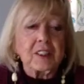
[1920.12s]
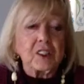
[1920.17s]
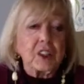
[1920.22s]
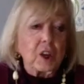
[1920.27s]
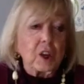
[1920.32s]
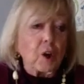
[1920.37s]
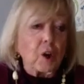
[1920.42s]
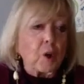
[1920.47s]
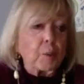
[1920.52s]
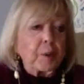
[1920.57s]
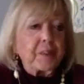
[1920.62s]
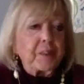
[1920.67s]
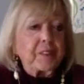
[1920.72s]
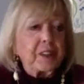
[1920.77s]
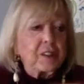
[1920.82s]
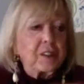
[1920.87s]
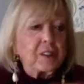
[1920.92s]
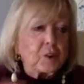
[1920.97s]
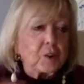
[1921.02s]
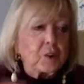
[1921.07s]
see, open
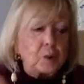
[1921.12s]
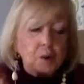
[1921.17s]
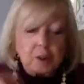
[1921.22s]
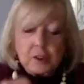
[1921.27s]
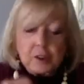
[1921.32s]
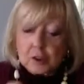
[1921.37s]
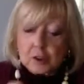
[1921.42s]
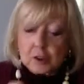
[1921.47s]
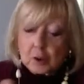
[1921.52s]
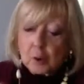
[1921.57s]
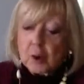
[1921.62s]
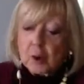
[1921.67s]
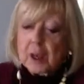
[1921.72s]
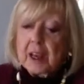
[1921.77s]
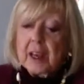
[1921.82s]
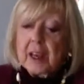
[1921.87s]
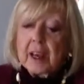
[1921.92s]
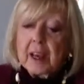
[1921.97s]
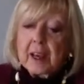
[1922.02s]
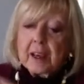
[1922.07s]
these doors. So
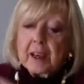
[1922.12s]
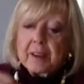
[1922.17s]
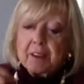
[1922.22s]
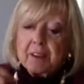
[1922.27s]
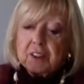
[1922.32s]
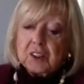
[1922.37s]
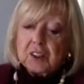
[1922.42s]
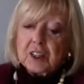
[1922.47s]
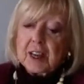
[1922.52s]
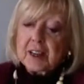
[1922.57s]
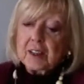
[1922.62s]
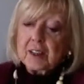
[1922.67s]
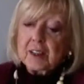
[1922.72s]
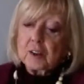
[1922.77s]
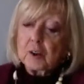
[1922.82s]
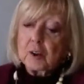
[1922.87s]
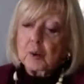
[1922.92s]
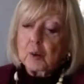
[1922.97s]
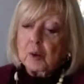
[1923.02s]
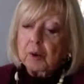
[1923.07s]
the
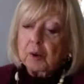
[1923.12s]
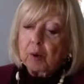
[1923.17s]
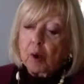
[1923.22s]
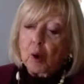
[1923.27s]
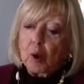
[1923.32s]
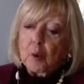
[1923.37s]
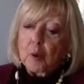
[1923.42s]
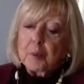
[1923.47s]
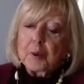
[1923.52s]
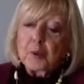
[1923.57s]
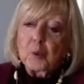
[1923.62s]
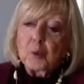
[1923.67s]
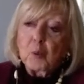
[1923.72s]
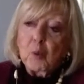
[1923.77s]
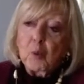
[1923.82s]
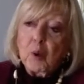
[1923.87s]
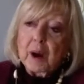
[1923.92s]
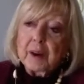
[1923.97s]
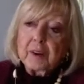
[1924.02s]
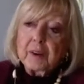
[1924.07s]
janitor would open
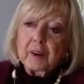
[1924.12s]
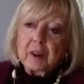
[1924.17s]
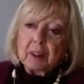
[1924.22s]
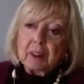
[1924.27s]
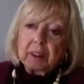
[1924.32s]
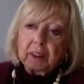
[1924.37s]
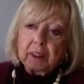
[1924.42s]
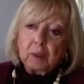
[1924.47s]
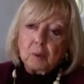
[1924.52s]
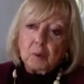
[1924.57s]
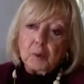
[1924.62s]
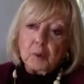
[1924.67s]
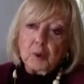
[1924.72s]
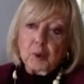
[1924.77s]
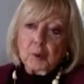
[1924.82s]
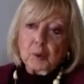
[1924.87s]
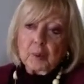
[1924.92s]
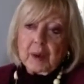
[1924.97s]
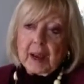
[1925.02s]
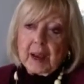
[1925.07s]
one little
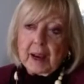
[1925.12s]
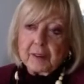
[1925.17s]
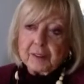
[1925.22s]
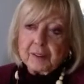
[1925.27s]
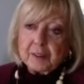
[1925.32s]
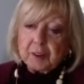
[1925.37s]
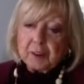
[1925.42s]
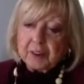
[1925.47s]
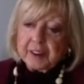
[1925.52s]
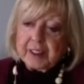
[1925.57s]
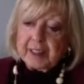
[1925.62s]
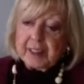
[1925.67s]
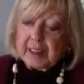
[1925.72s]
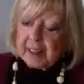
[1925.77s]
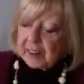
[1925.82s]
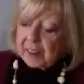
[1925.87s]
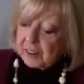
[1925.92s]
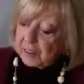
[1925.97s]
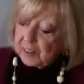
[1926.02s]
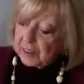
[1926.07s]
room after the
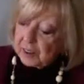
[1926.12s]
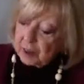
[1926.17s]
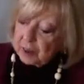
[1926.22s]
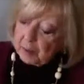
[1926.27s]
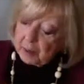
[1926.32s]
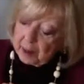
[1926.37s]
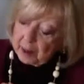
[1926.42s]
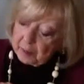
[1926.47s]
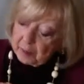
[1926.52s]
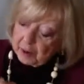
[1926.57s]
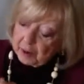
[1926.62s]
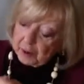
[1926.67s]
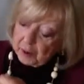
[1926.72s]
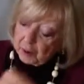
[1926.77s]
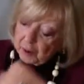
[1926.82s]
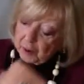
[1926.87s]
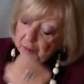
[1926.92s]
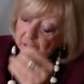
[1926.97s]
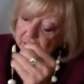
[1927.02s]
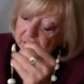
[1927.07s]
next, and my mother
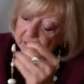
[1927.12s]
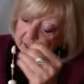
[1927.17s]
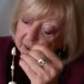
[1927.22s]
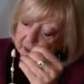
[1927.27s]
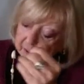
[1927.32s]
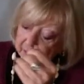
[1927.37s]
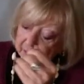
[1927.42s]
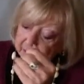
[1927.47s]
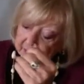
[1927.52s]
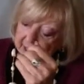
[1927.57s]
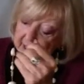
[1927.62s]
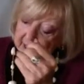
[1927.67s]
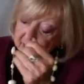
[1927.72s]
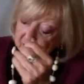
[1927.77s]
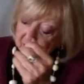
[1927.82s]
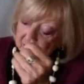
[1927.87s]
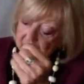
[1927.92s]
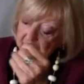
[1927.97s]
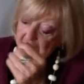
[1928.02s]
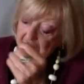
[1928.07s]
could see the
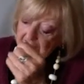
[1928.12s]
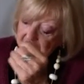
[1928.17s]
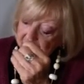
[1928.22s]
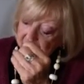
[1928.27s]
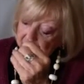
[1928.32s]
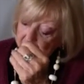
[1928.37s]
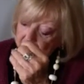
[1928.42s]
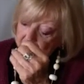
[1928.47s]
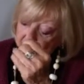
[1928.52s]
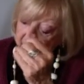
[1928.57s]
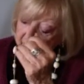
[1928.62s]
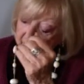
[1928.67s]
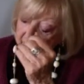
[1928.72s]
flashlights under